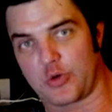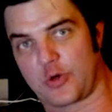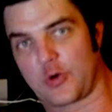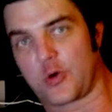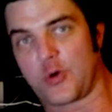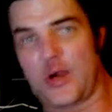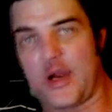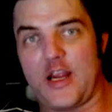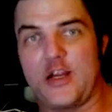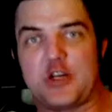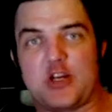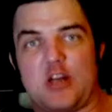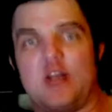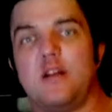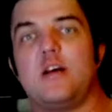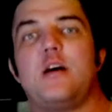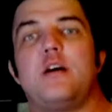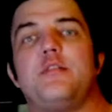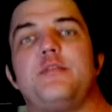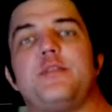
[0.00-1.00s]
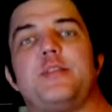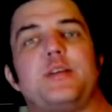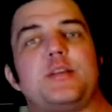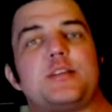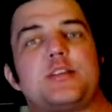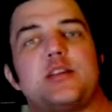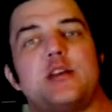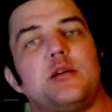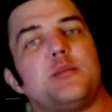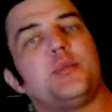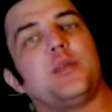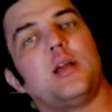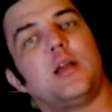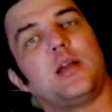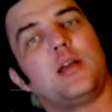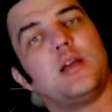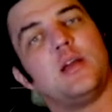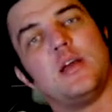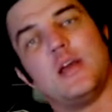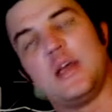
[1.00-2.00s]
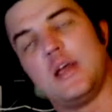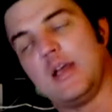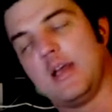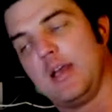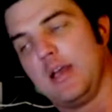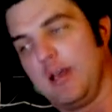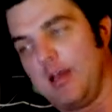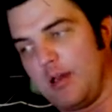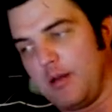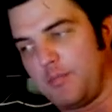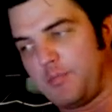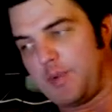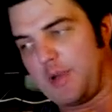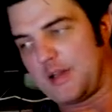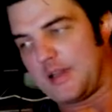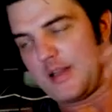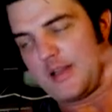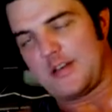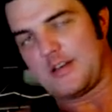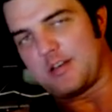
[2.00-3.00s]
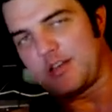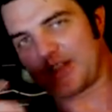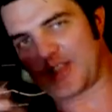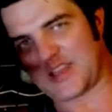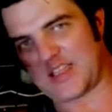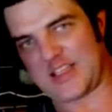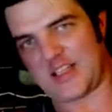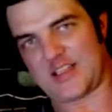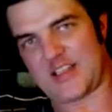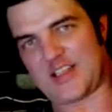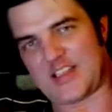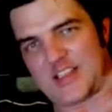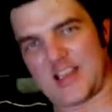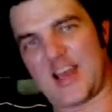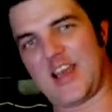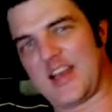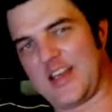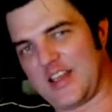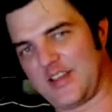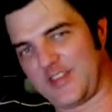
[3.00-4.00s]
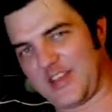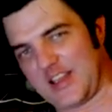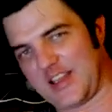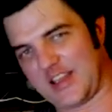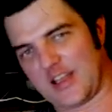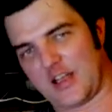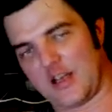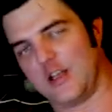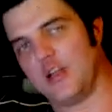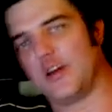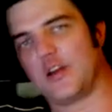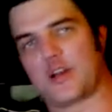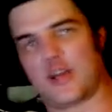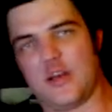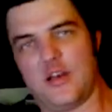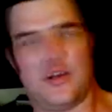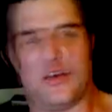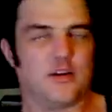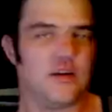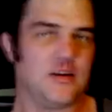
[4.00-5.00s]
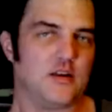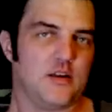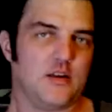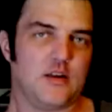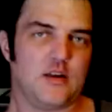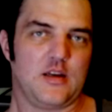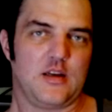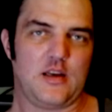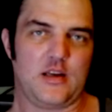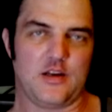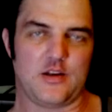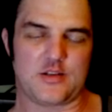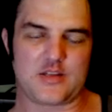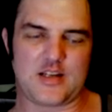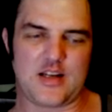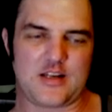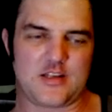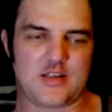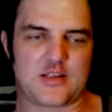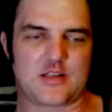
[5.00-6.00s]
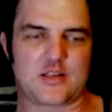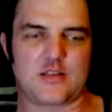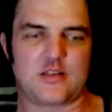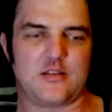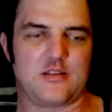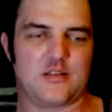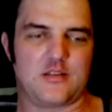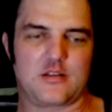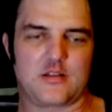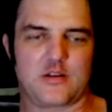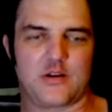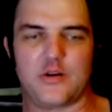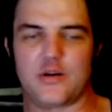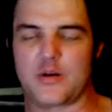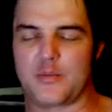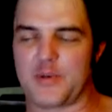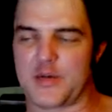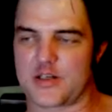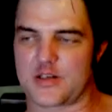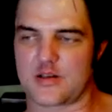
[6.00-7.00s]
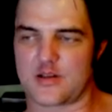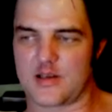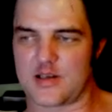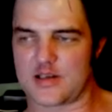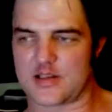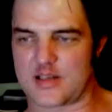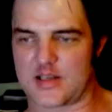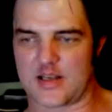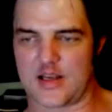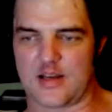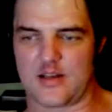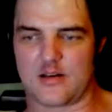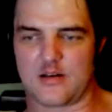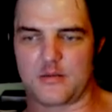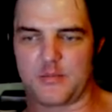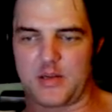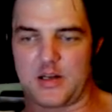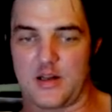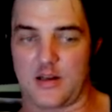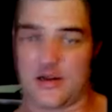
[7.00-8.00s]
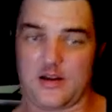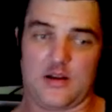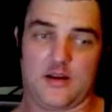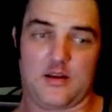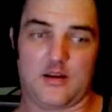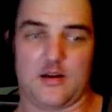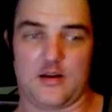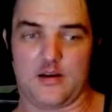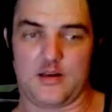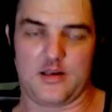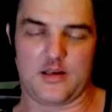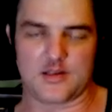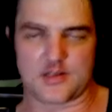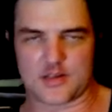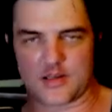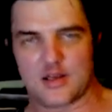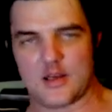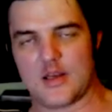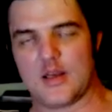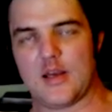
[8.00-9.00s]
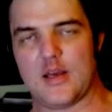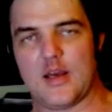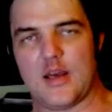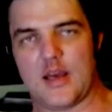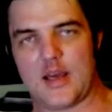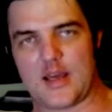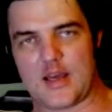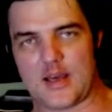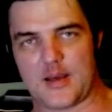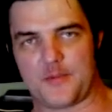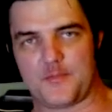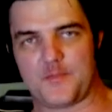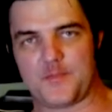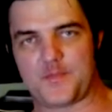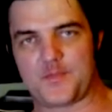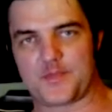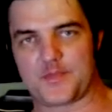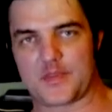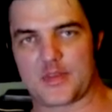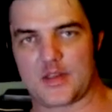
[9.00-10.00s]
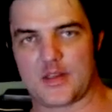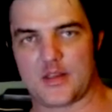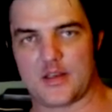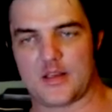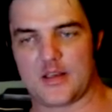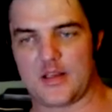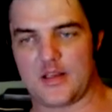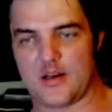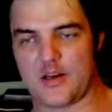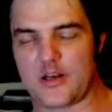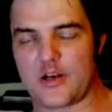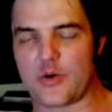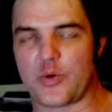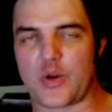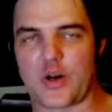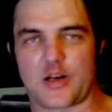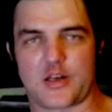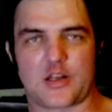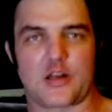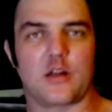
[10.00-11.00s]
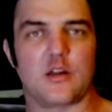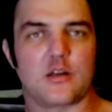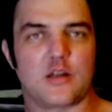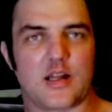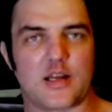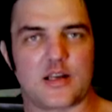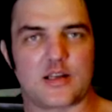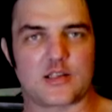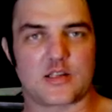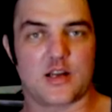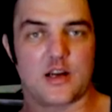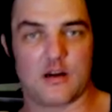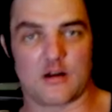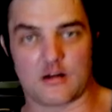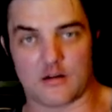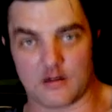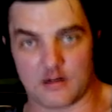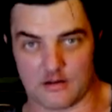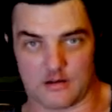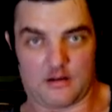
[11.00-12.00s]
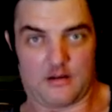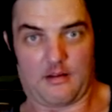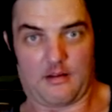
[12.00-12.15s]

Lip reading: creation of something, but then there's the design of it and the look. You know, it's not just throwing a bunch of things together and be like, hey, here it is. You know, I don't want it to look like a scarecrow.